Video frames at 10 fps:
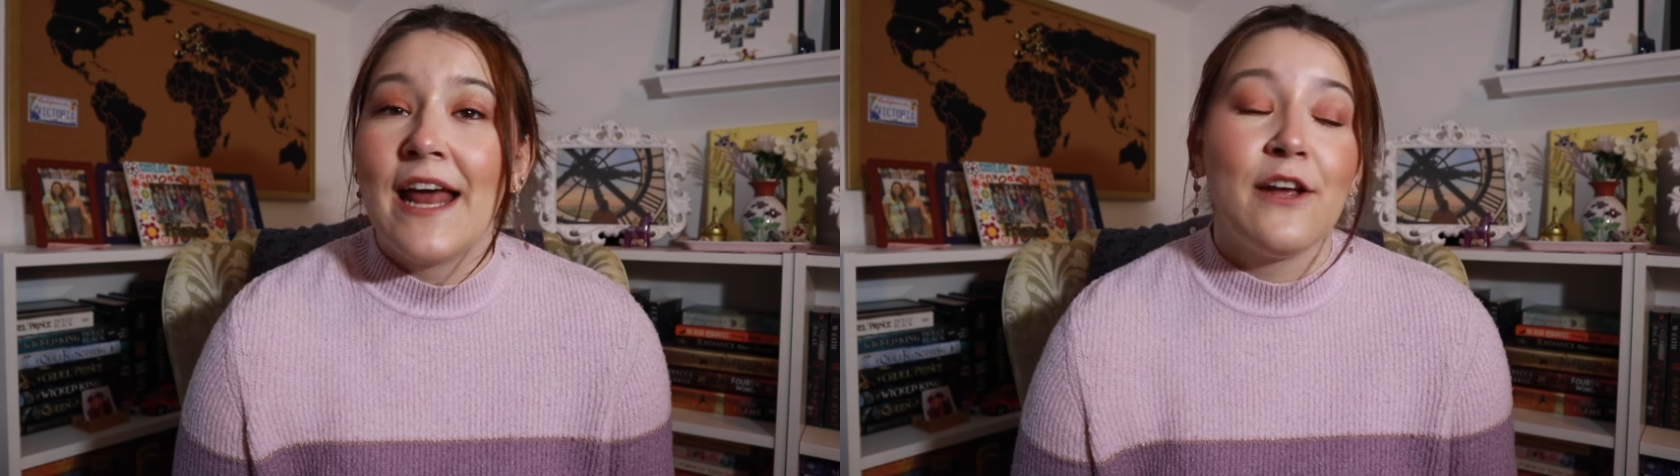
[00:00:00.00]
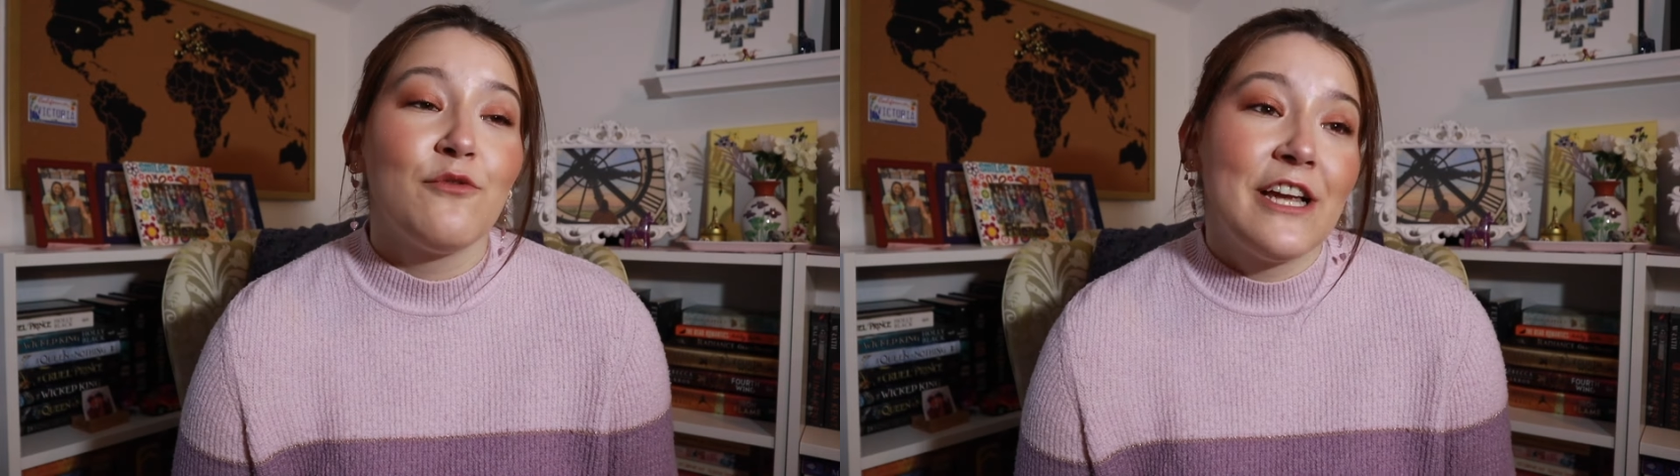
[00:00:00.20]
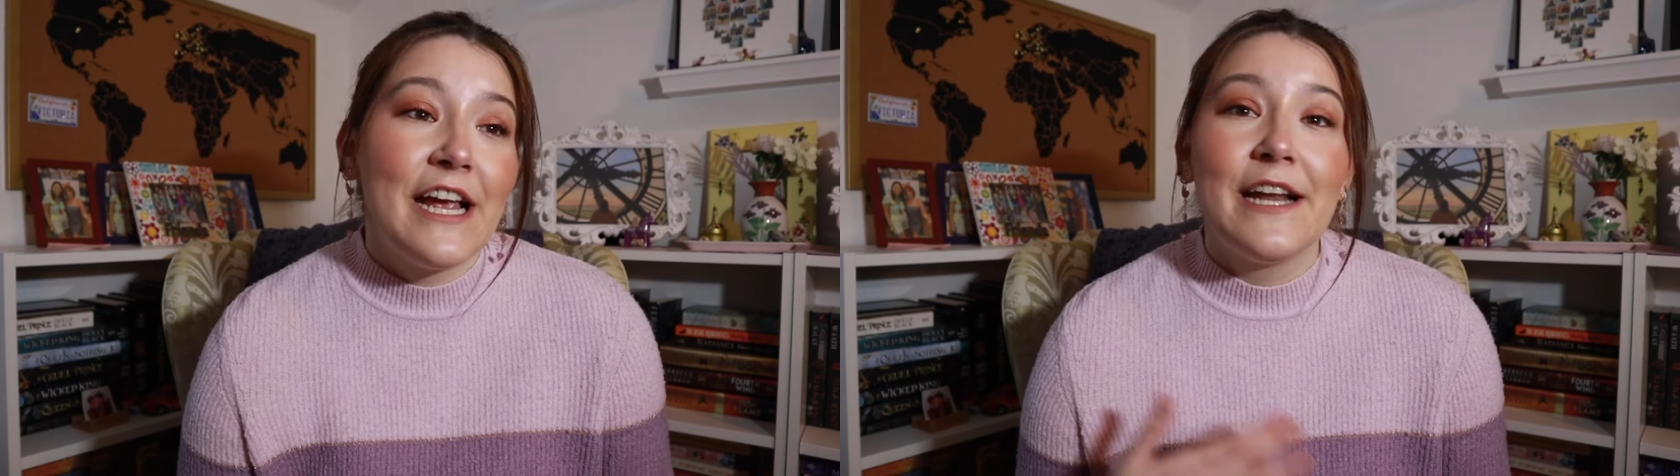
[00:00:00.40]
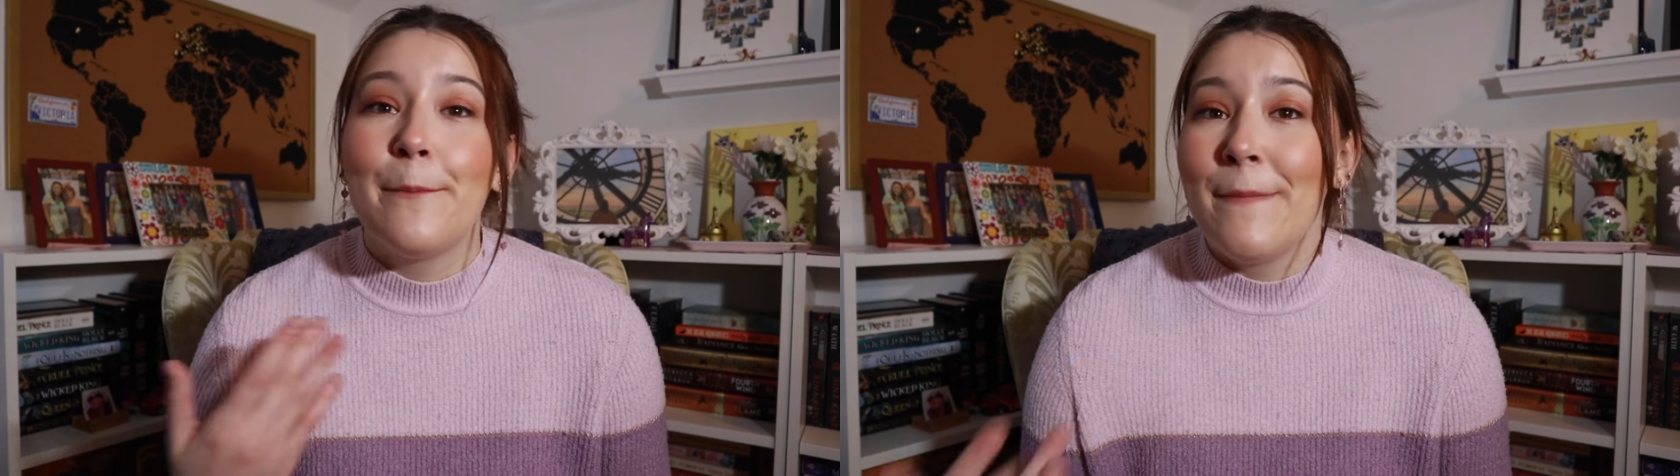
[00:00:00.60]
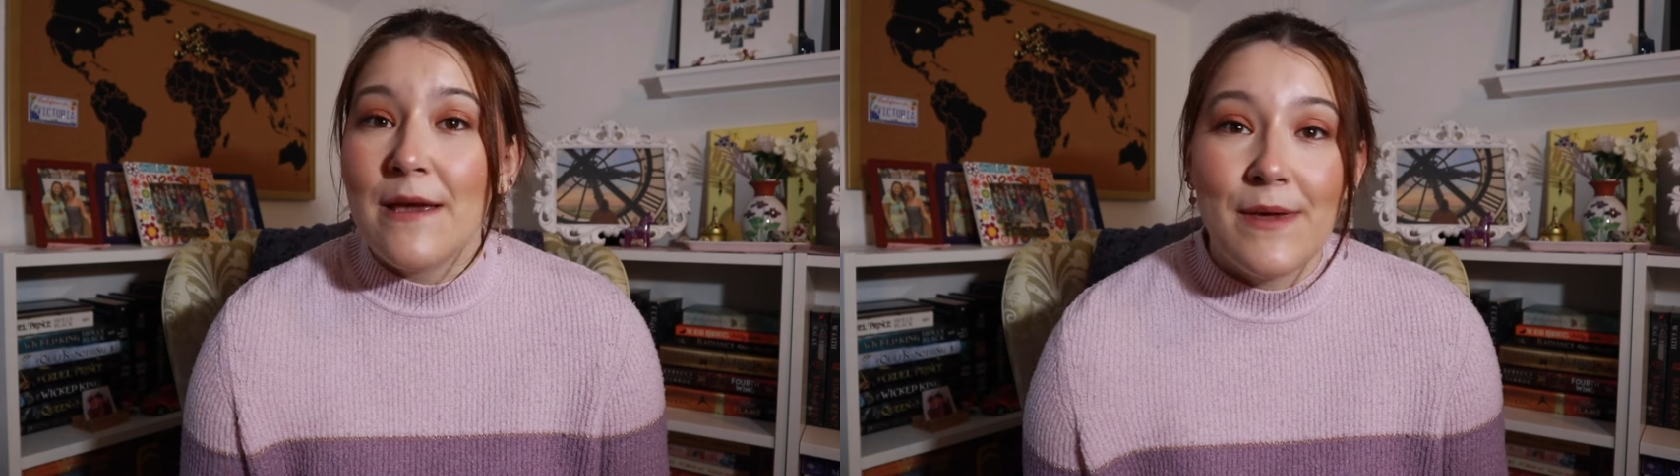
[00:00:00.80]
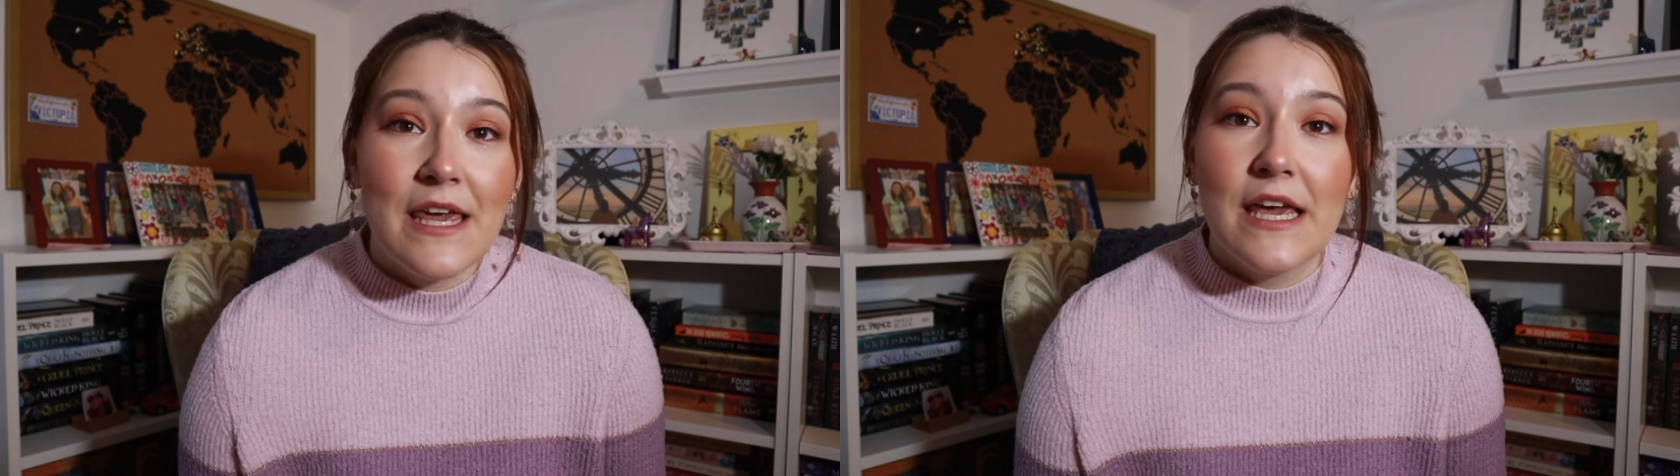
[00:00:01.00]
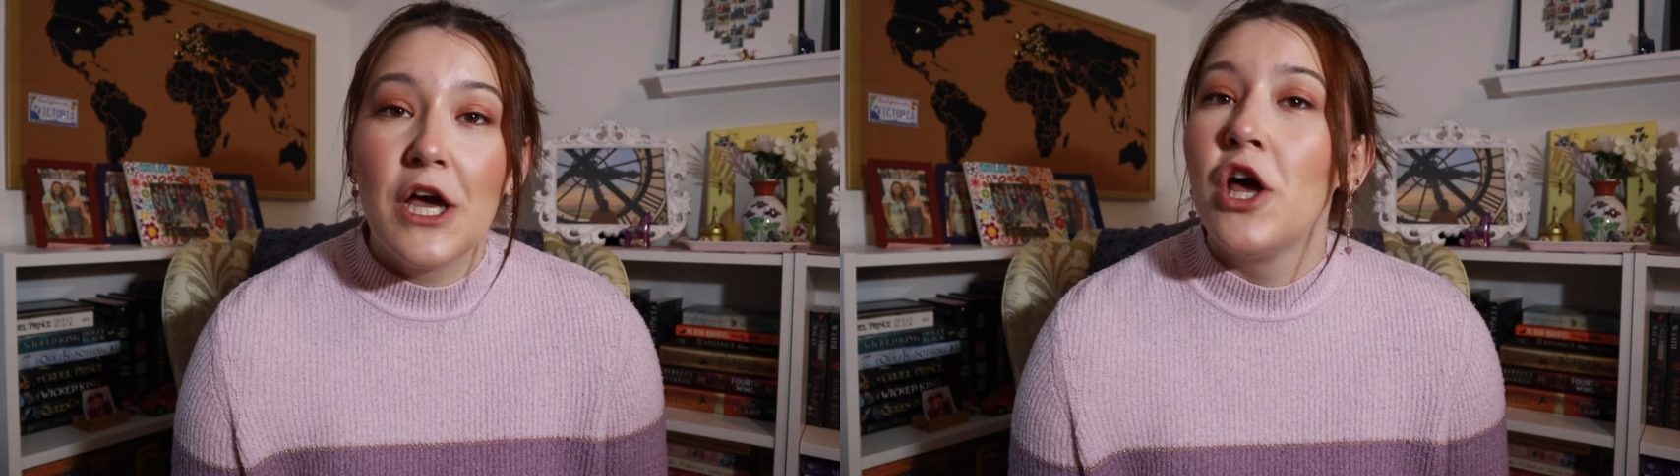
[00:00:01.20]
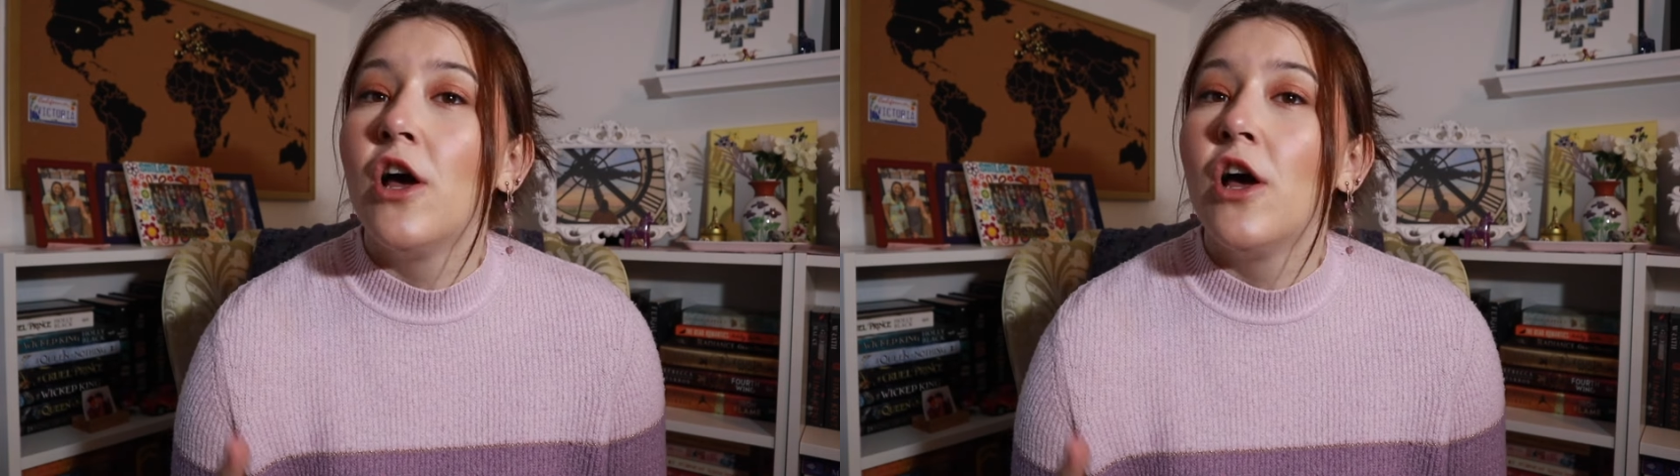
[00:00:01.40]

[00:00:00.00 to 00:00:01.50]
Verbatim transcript: and I read maybe